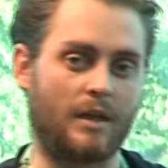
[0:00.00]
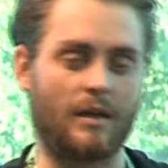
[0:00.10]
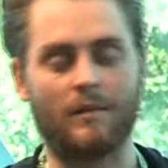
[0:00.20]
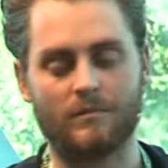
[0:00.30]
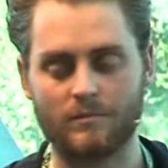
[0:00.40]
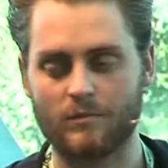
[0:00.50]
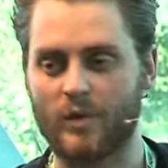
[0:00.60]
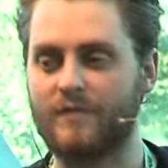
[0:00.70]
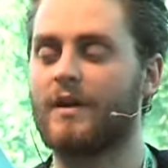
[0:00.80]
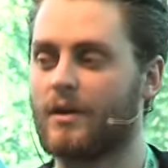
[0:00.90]
yeah, uh,
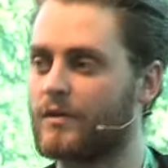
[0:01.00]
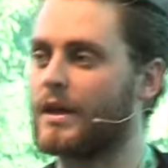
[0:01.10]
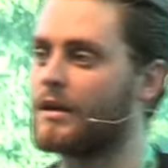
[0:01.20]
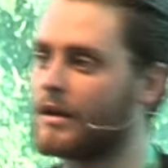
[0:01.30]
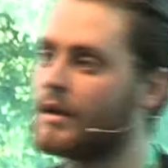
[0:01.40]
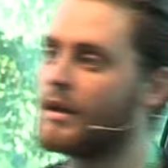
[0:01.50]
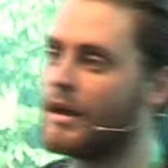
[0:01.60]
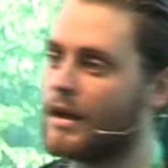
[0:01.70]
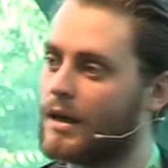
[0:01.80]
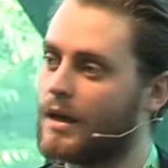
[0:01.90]
we failed that.
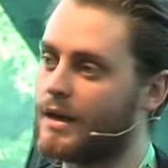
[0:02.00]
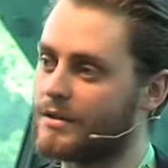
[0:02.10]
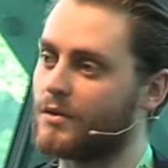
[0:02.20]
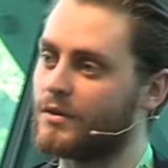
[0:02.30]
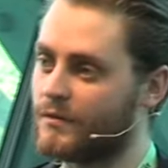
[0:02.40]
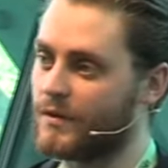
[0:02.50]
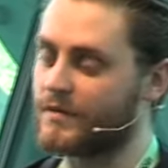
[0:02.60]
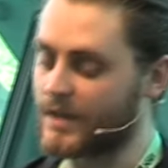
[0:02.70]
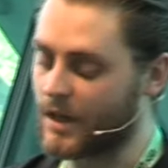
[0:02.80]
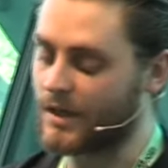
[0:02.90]
Uh, and so it's
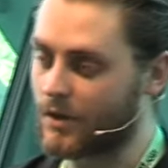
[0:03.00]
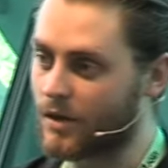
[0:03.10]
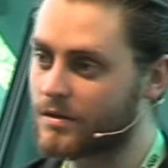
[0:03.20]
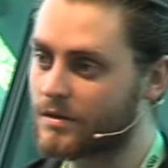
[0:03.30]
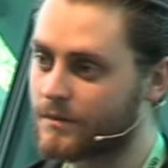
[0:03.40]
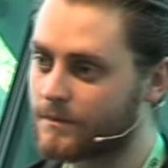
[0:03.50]
$59.